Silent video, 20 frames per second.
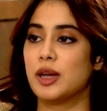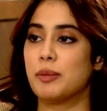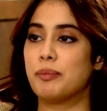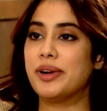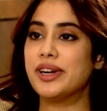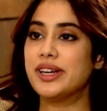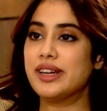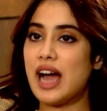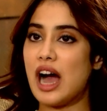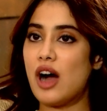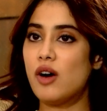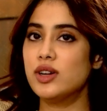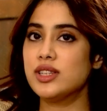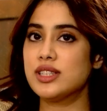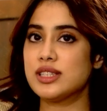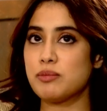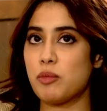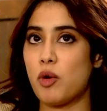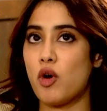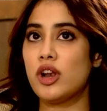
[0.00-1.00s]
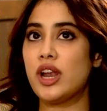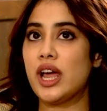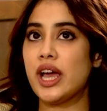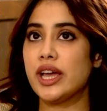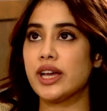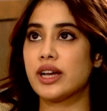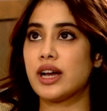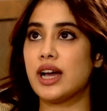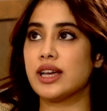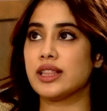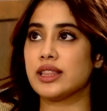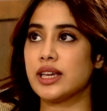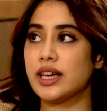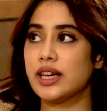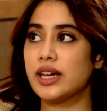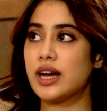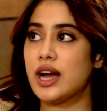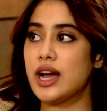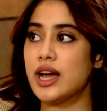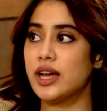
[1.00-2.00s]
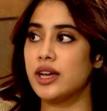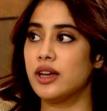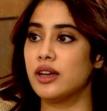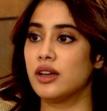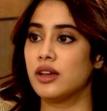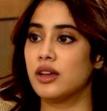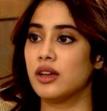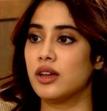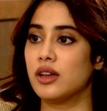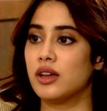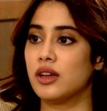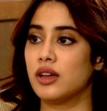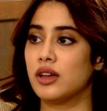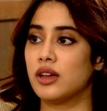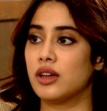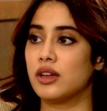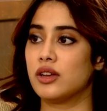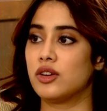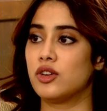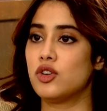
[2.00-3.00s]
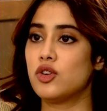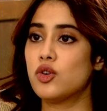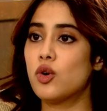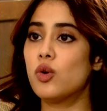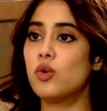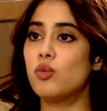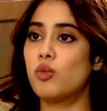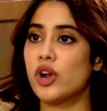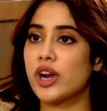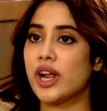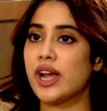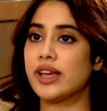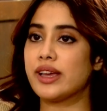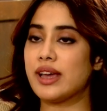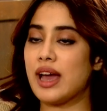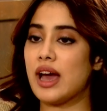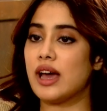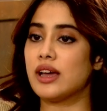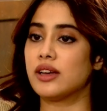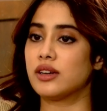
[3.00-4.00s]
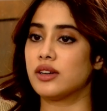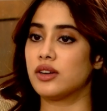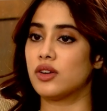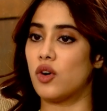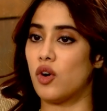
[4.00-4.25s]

But now it's more like, I think I know what I can